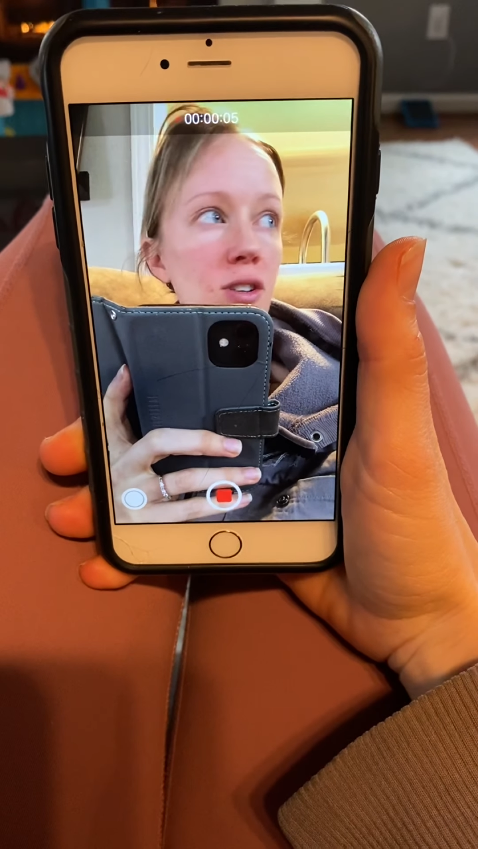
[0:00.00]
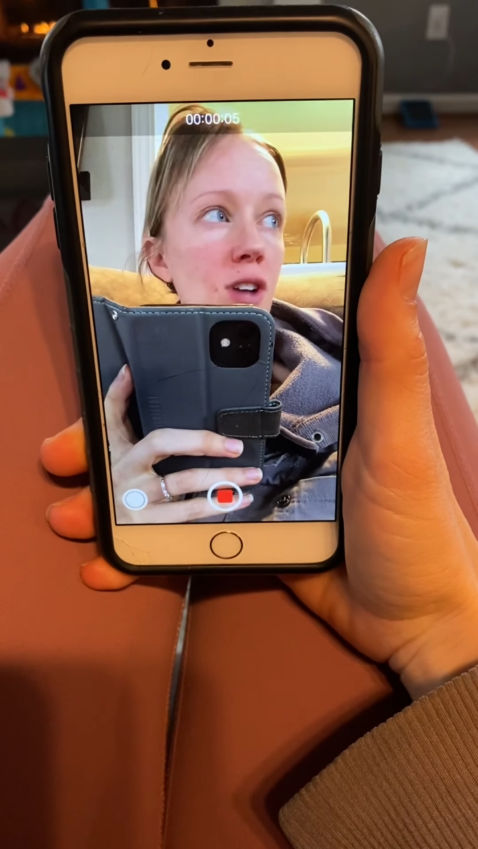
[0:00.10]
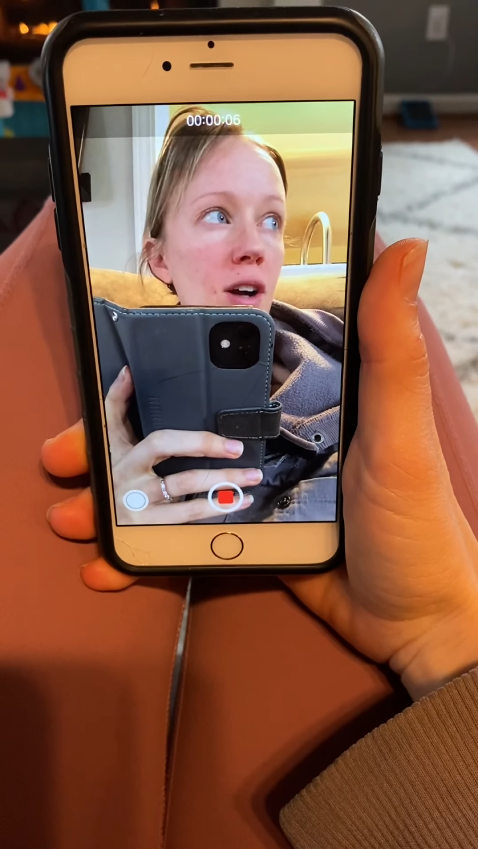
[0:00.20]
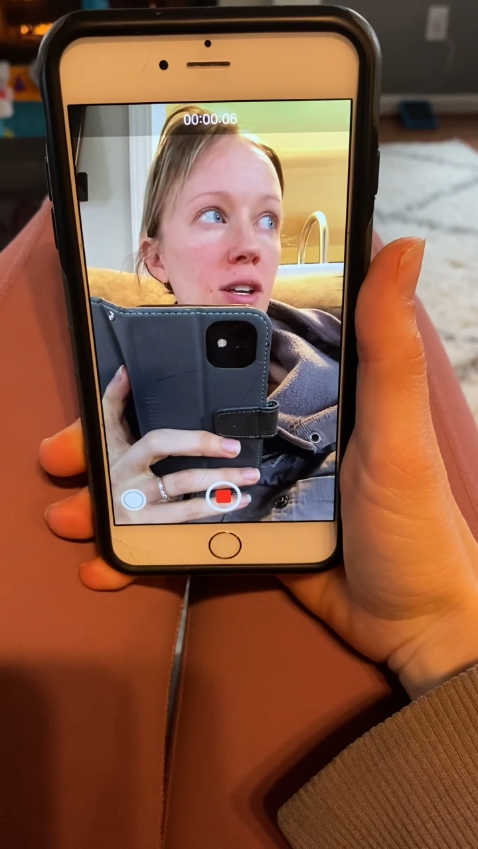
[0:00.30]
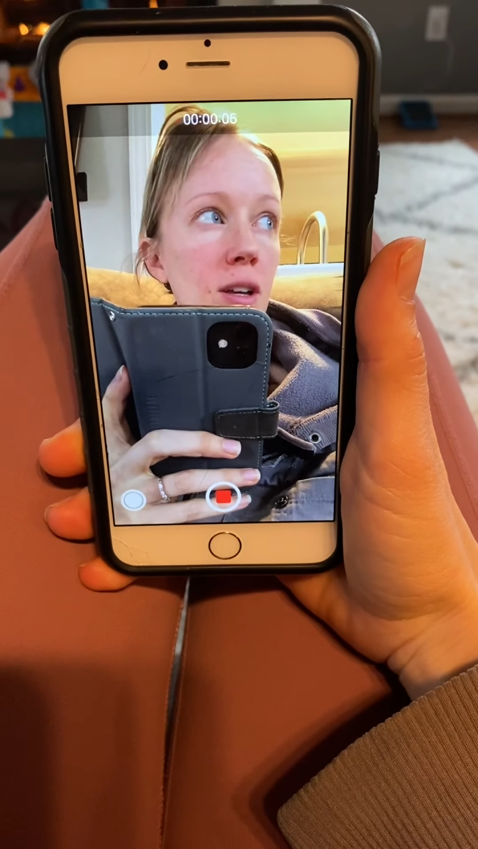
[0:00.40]

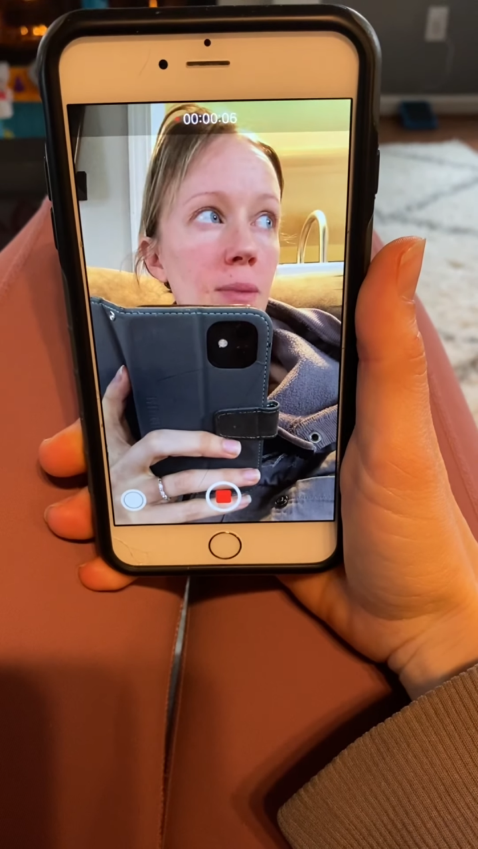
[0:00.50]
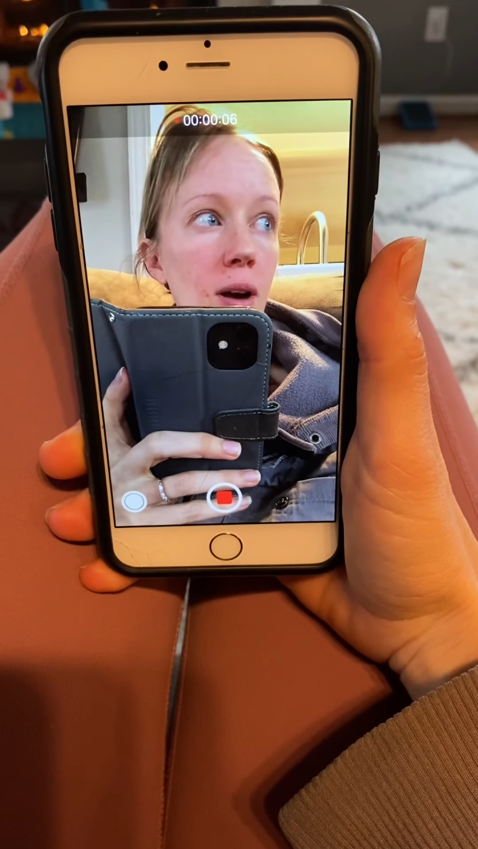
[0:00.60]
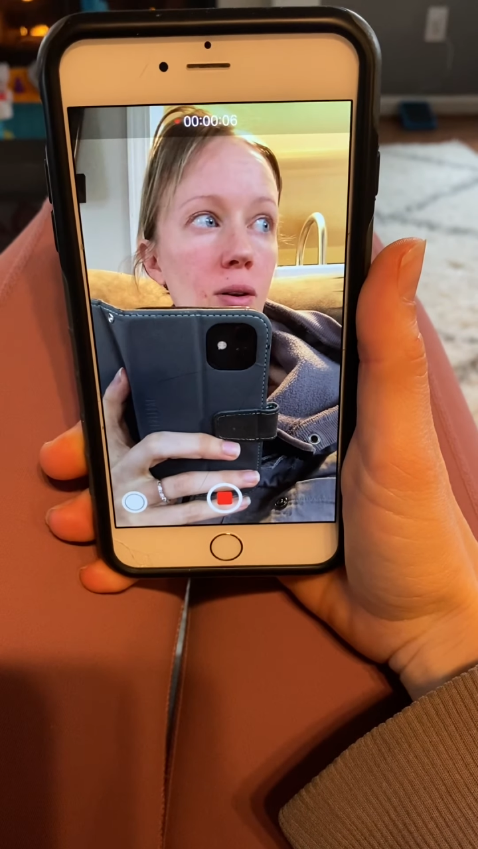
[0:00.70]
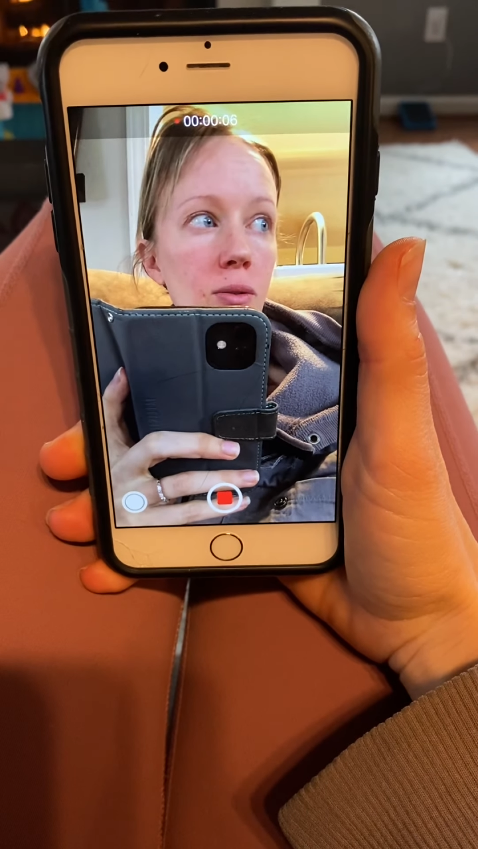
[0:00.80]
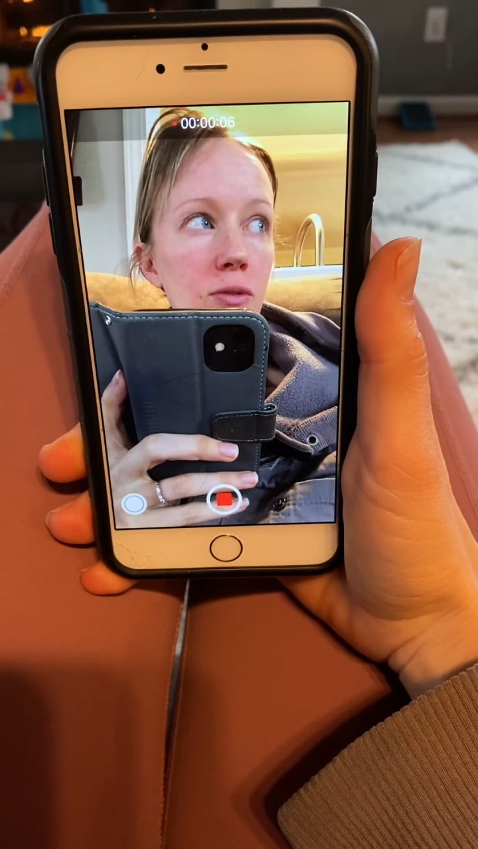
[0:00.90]
talking
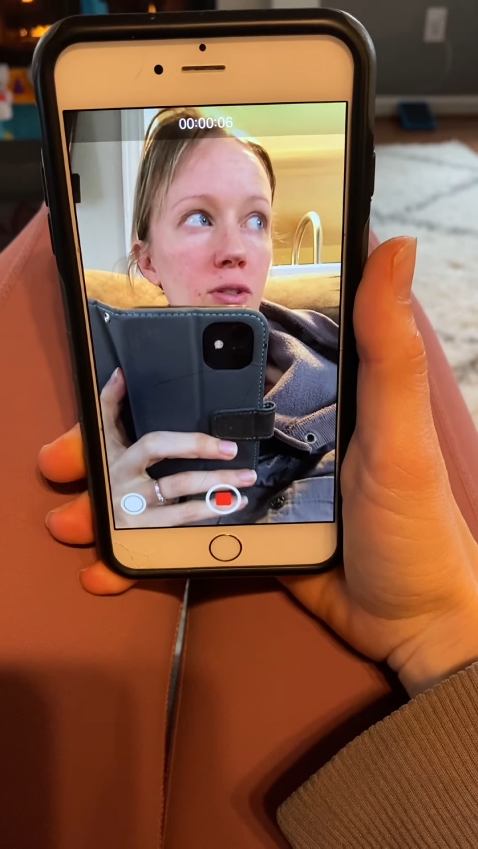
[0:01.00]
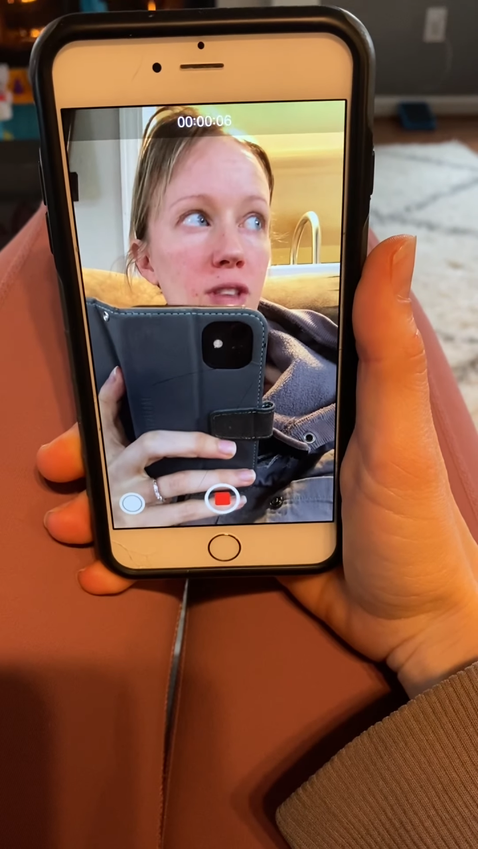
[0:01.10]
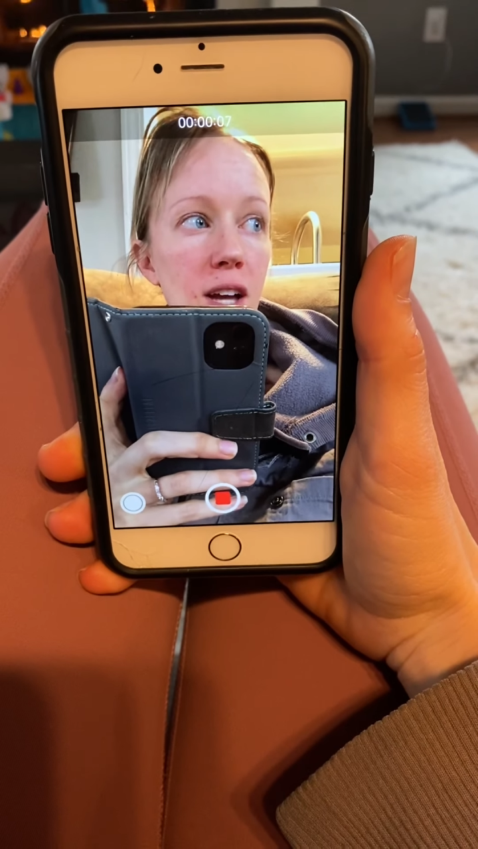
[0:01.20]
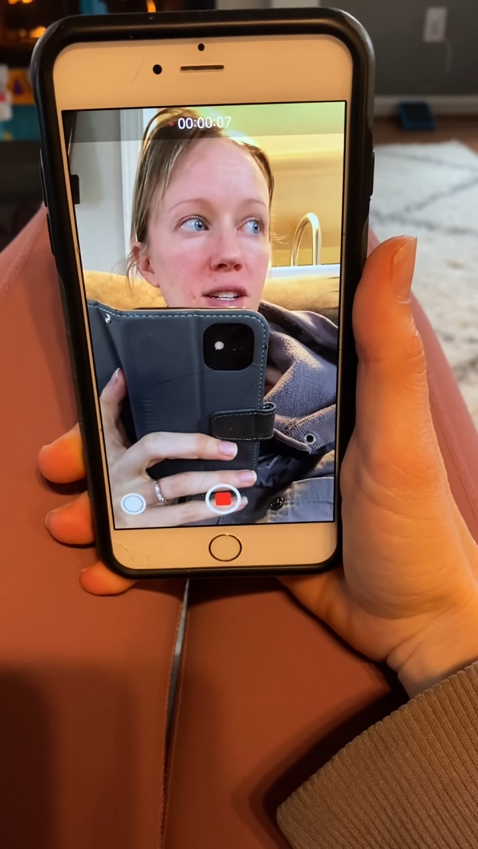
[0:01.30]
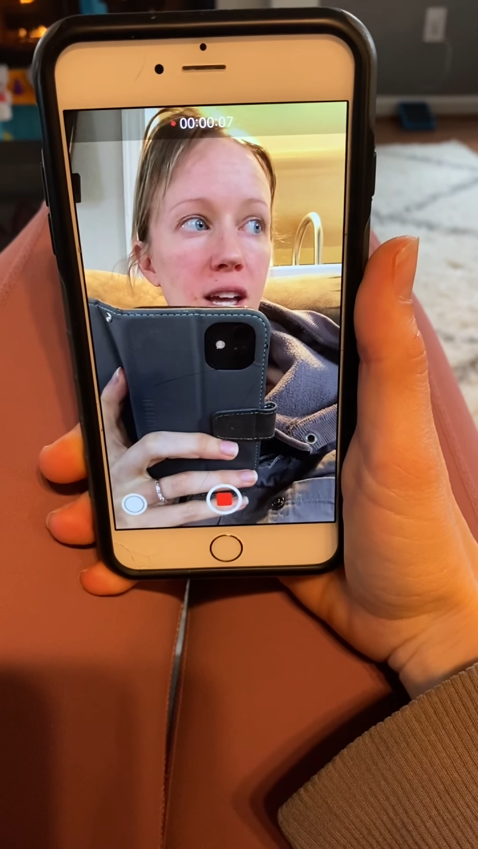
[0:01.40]
about for
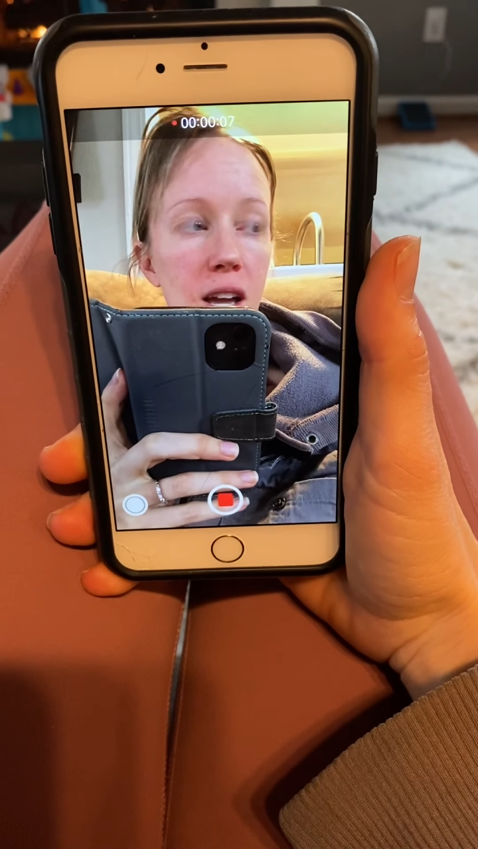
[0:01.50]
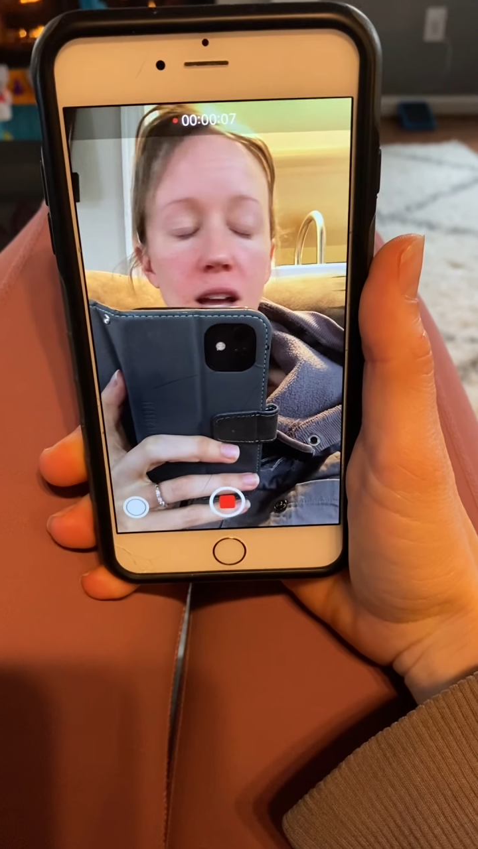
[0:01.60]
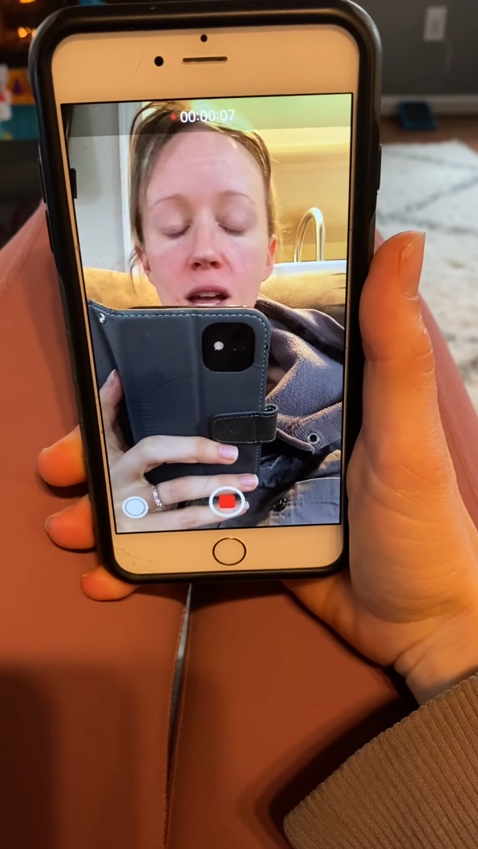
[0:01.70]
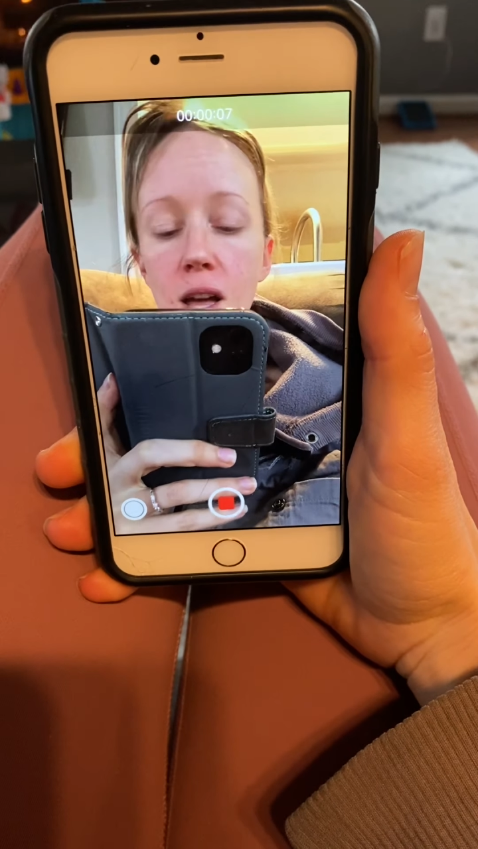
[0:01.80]
that day,